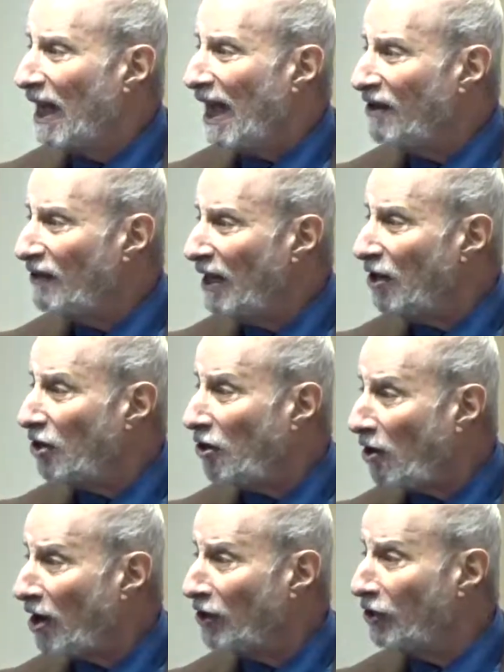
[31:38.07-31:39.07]
I think
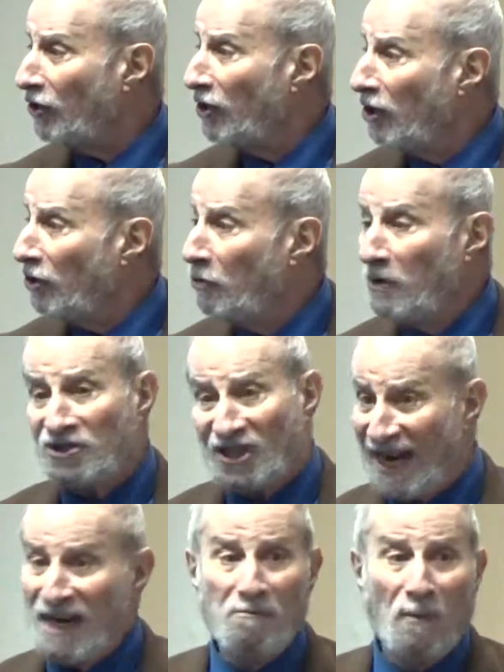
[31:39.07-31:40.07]
Carter, who is
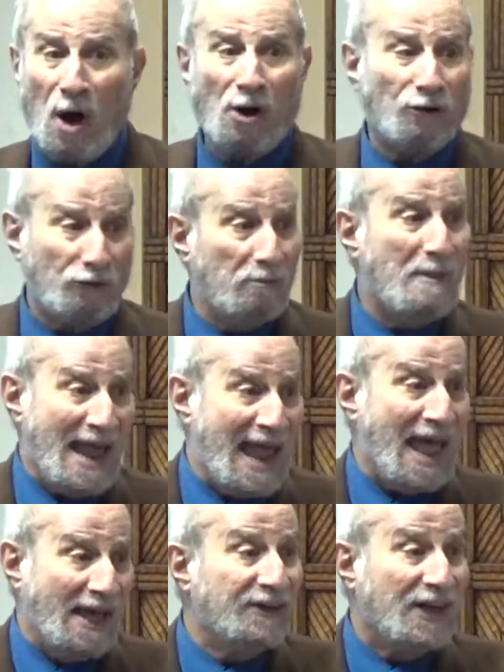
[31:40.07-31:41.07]
a moral
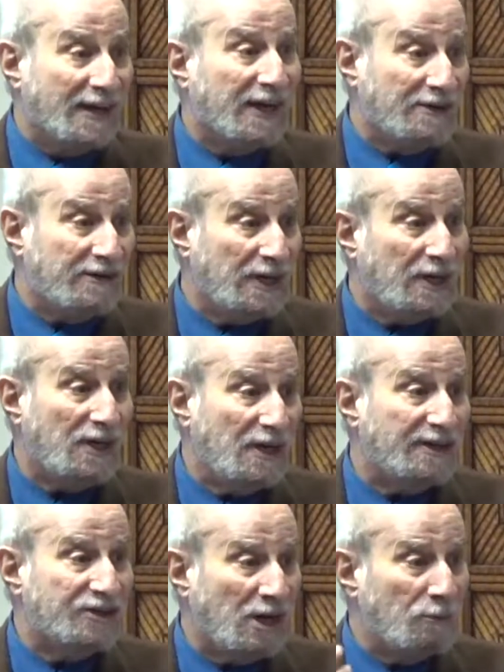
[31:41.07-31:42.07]
man, and I think he
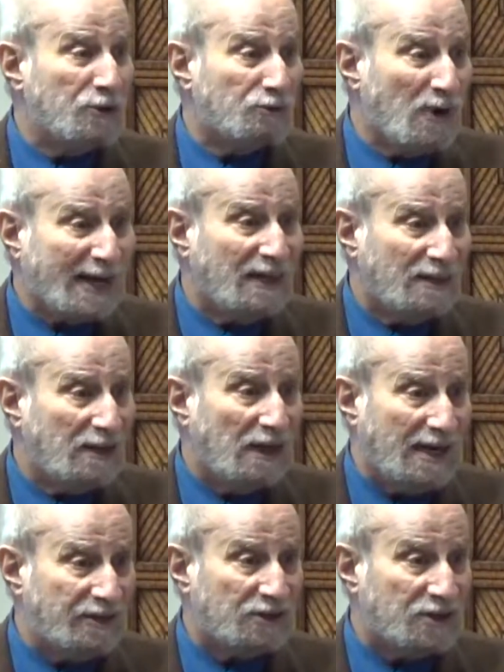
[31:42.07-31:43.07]
is, and was
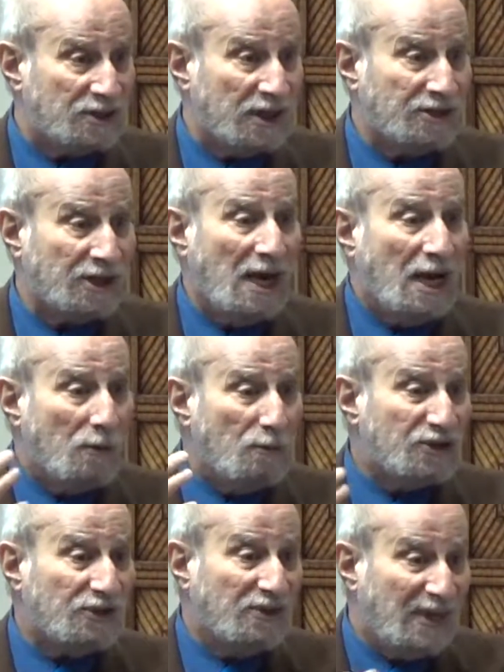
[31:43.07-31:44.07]
recognized as such,
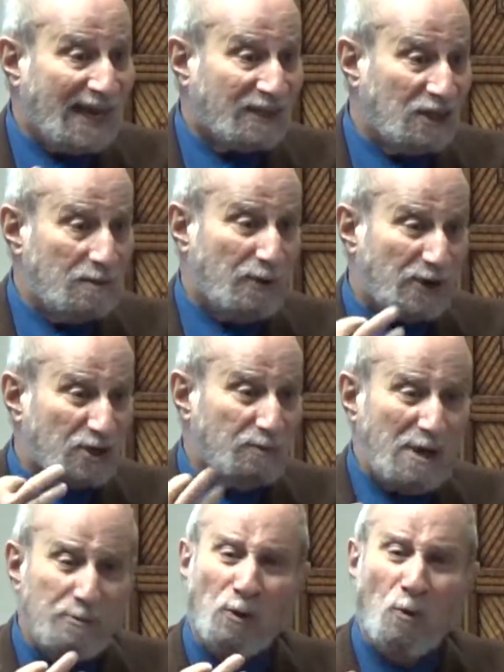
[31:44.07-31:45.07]
was elected because
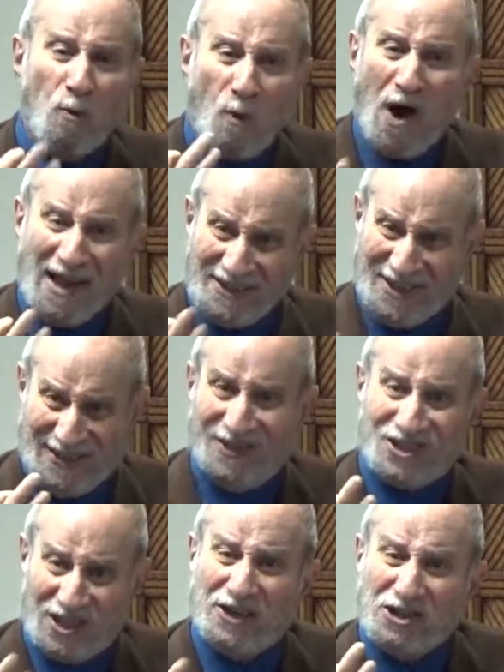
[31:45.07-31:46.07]
people wanted
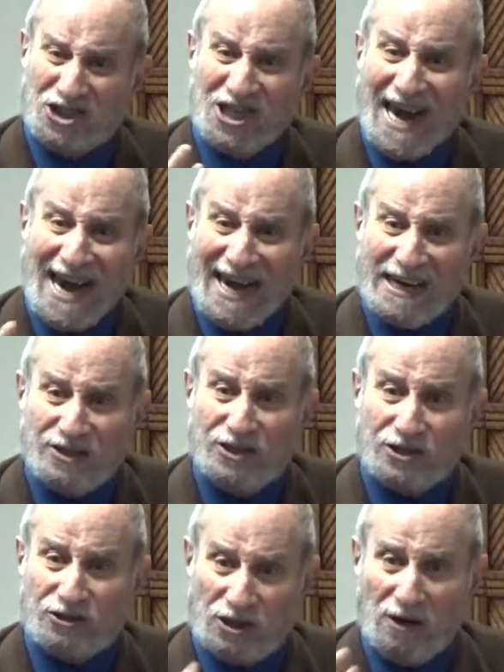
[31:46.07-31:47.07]
a
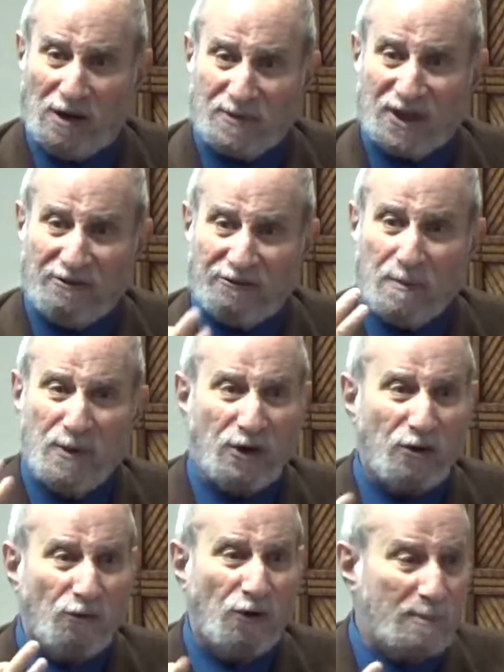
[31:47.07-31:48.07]
change, do you know what I'm saying, from the
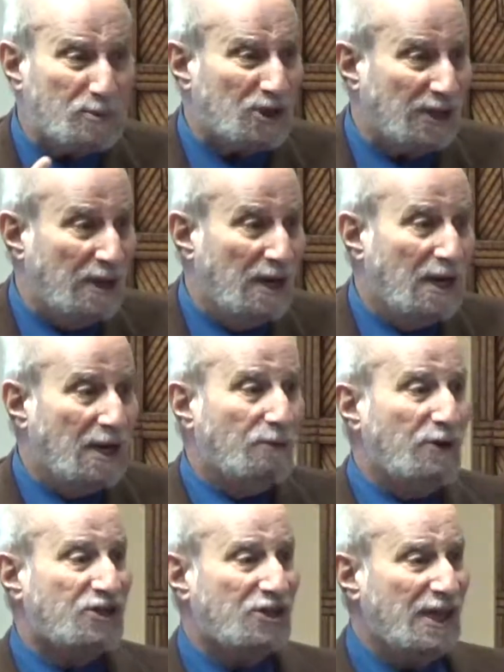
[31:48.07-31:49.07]
corruption
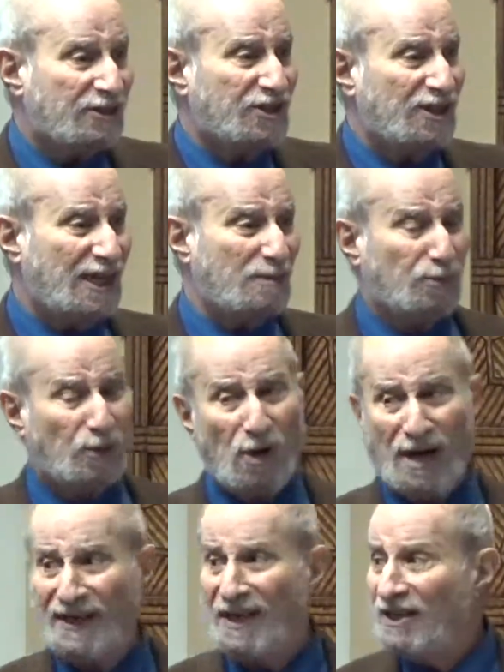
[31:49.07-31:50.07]
which Nixon had
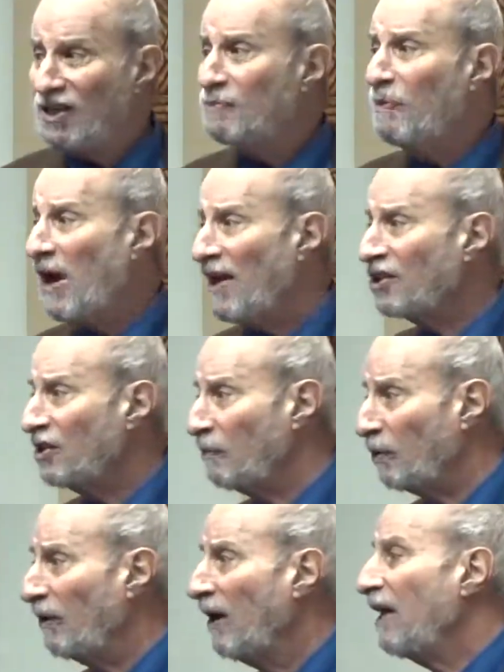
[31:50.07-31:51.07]
brought. It is
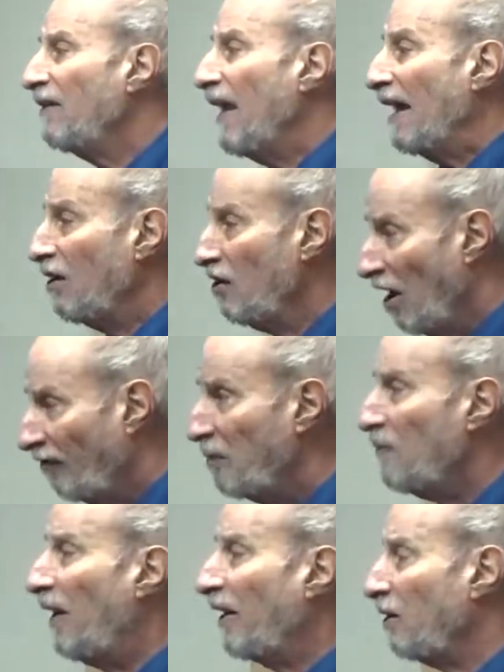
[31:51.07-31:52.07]
possible that enough
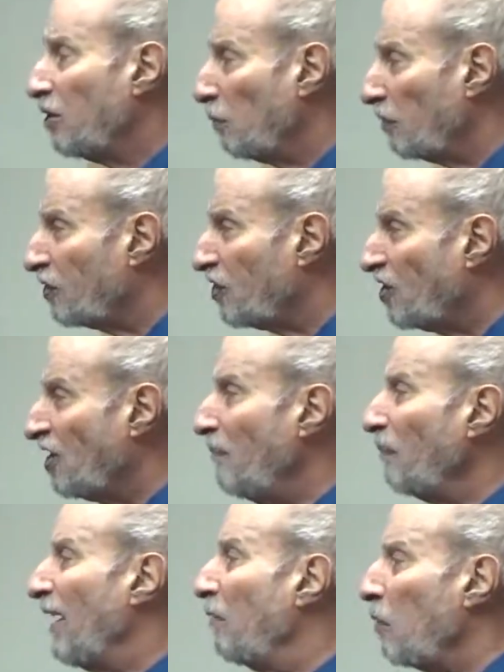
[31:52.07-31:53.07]
Americans will
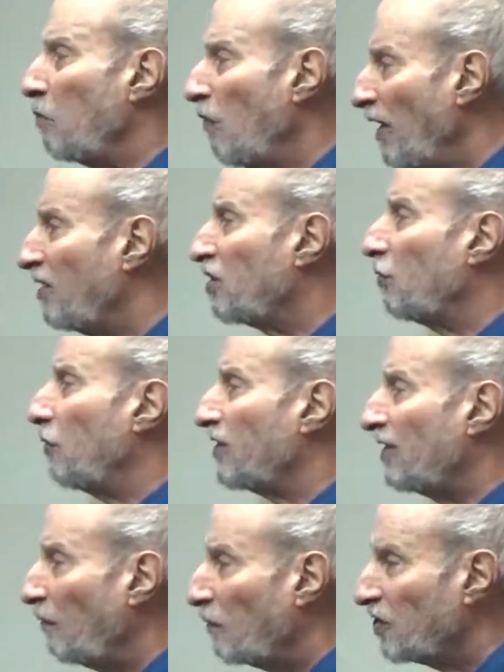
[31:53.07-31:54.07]
simply, it will run its
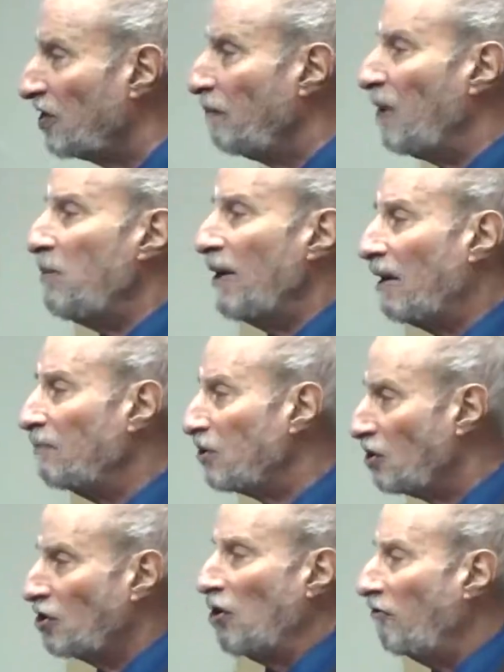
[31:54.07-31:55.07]
course, they will simply become
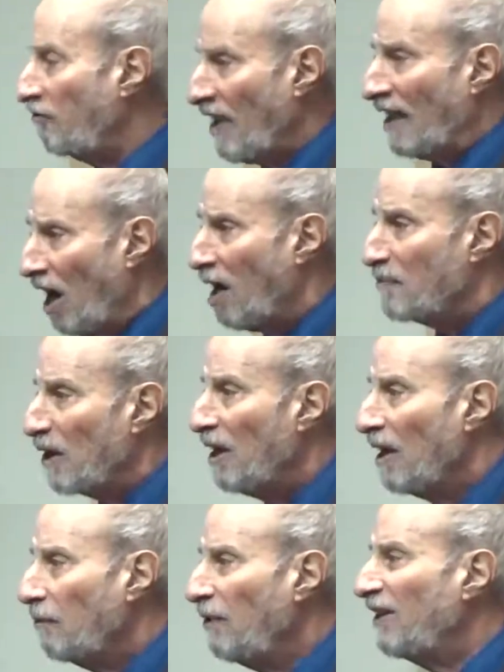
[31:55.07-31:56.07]
so fed up
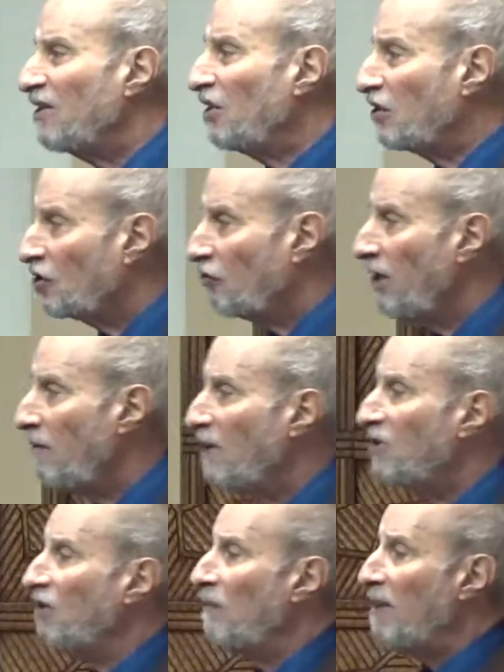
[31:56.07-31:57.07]
with this
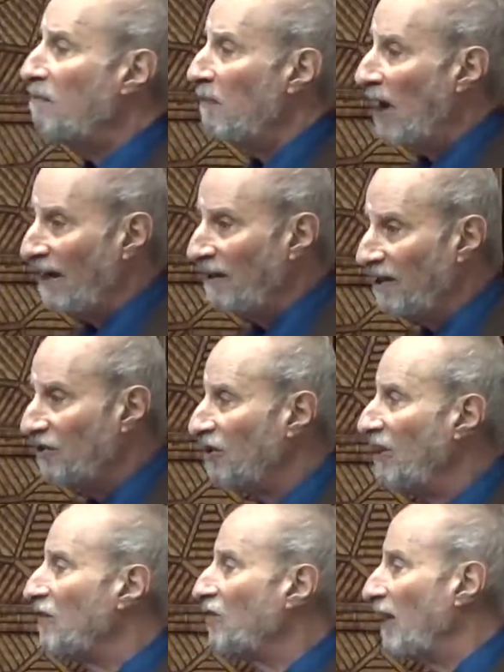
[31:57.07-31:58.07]
extremism and
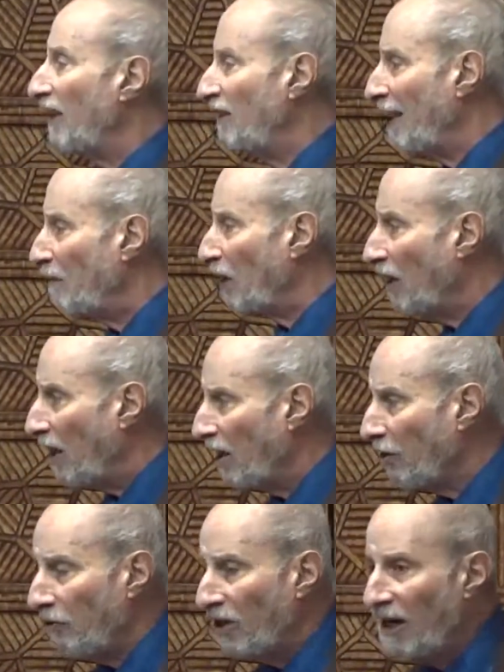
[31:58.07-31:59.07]
mindlessness and
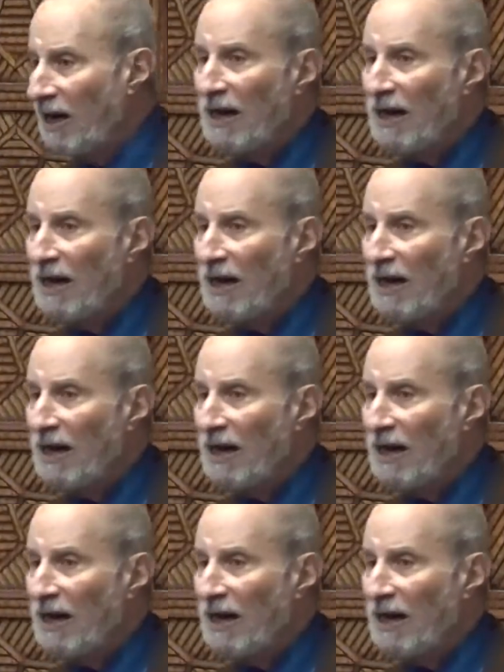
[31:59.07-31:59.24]
demagoguery